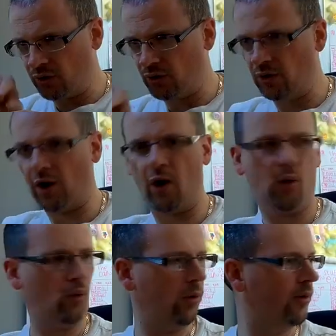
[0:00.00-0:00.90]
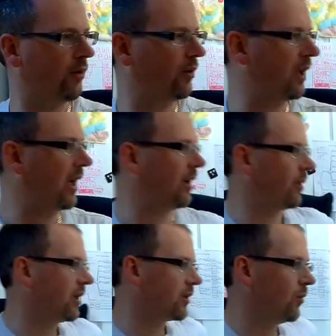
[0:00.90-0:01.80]
good hole through that. Let
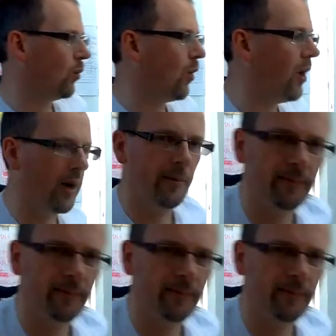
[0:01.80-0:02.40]
me get some wire.